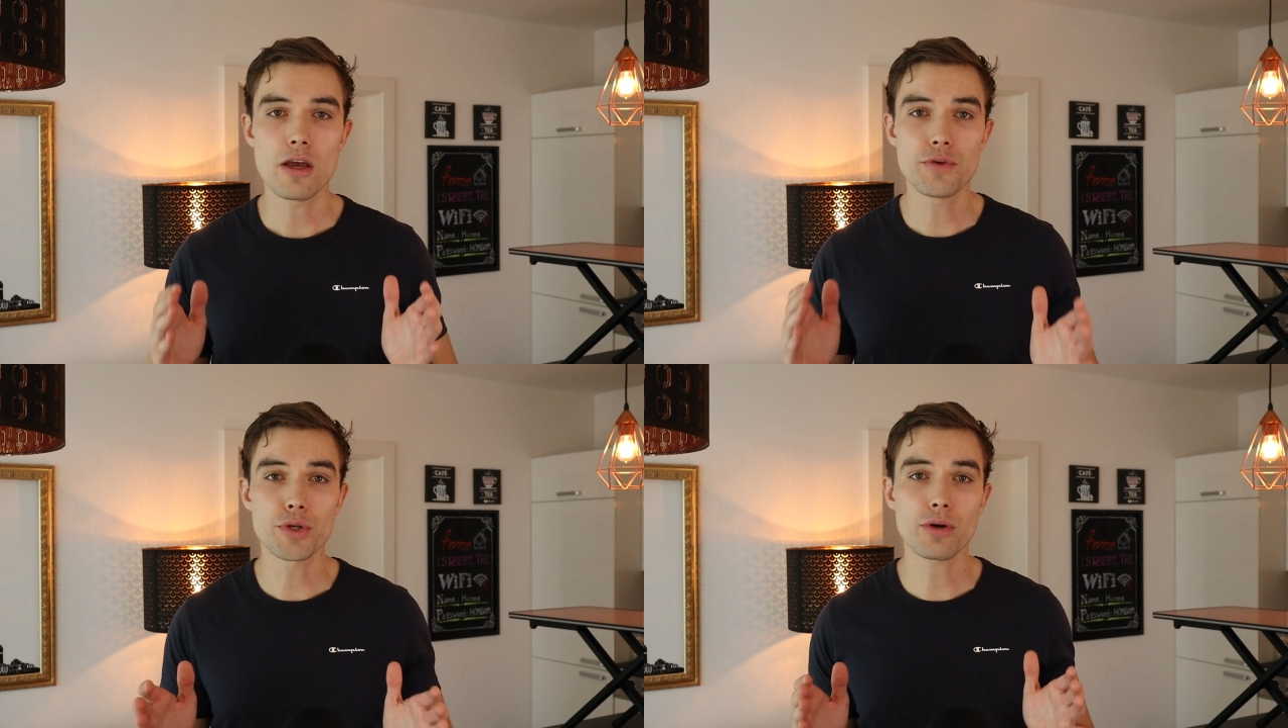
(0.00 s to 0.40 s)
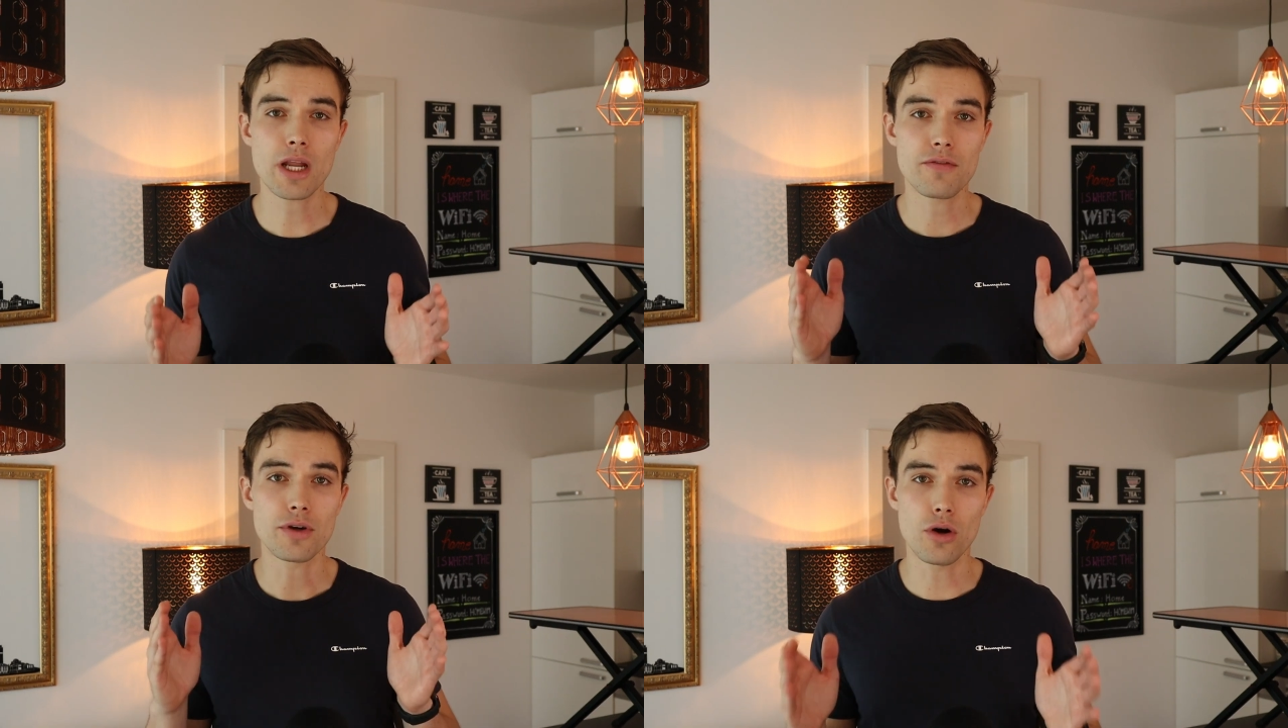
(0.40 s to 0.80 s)
If you don't
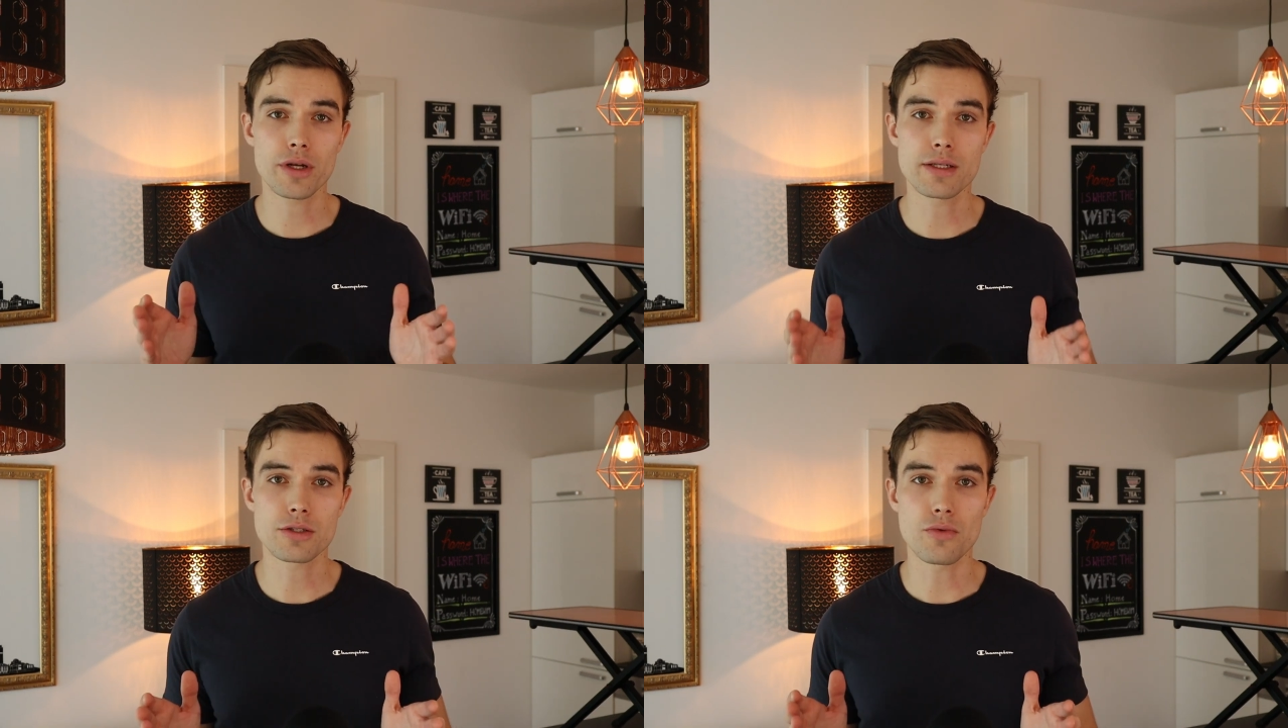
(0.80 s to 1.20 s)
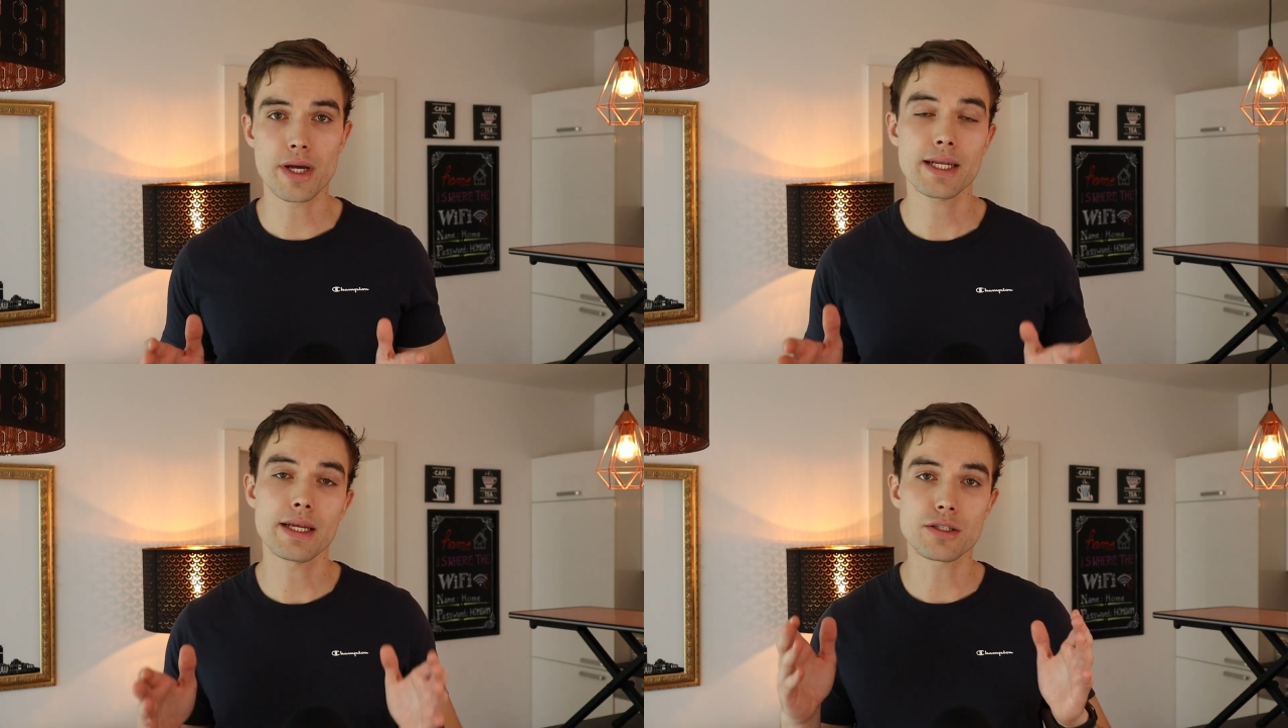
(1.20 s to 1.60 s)
have an audience
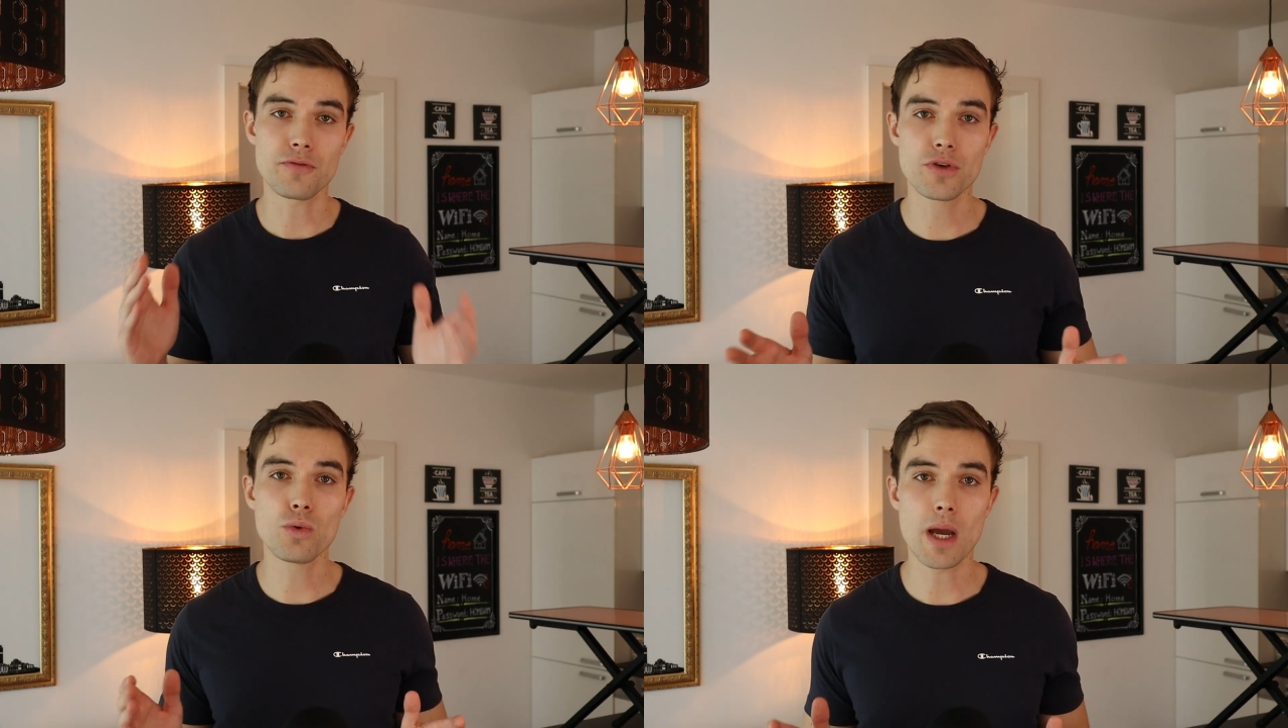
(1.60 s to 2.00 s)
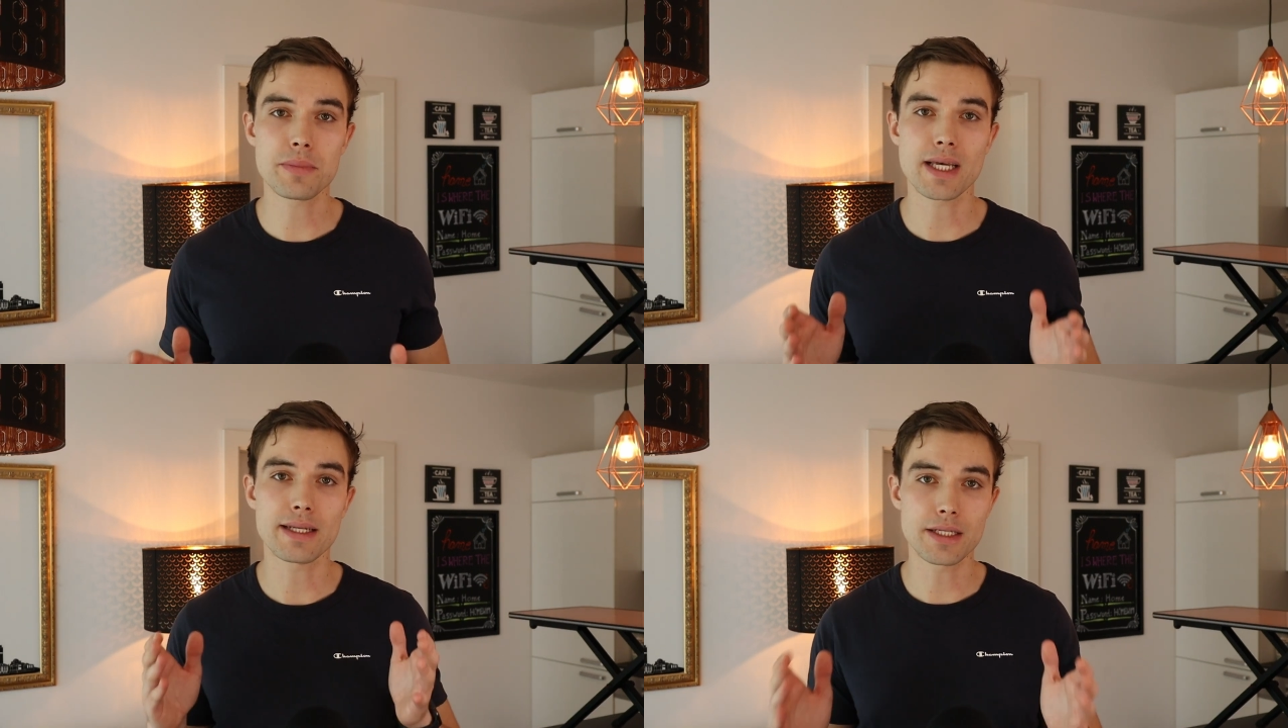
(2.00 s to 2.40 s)
already, there's a few
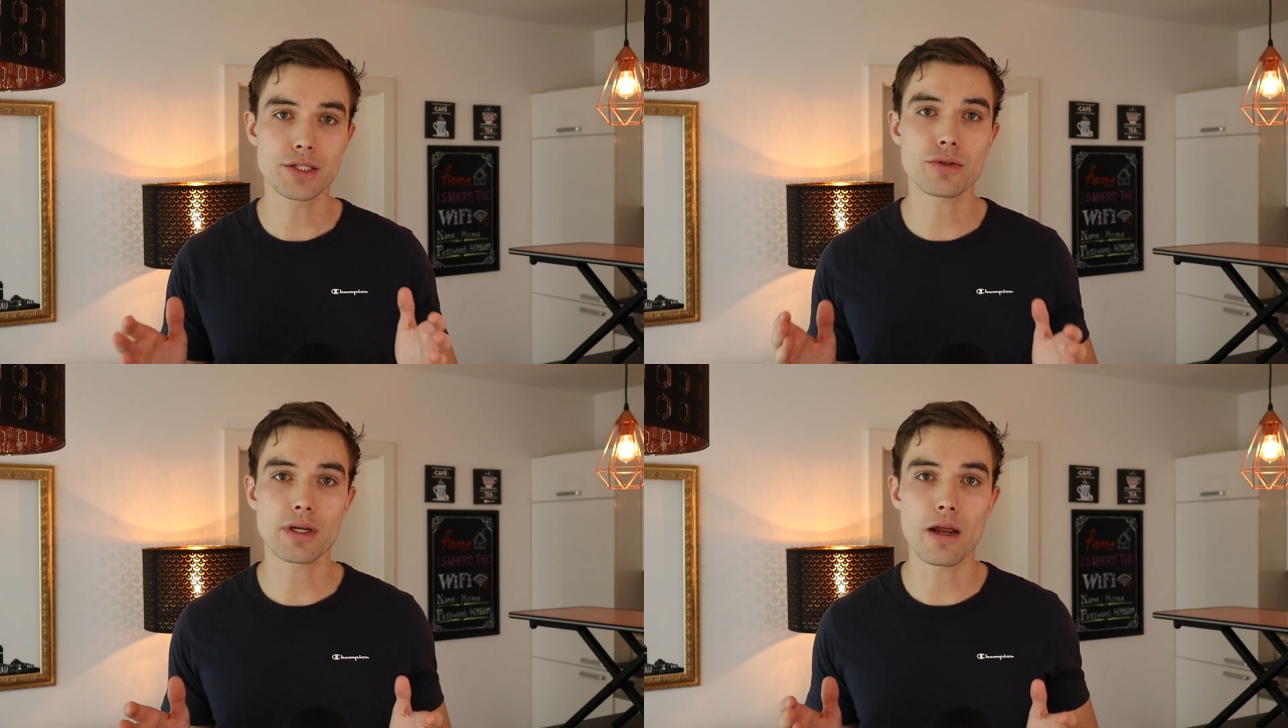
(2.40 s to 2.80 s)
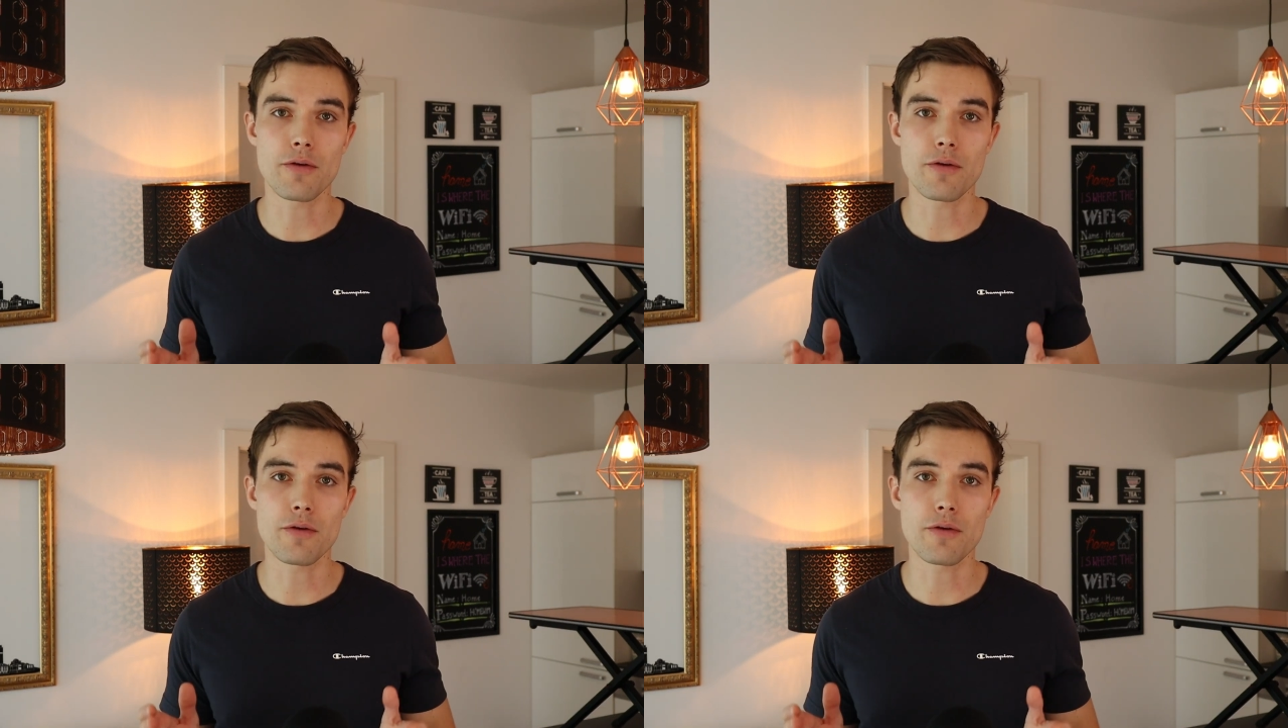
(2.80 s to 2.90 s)
websites that you can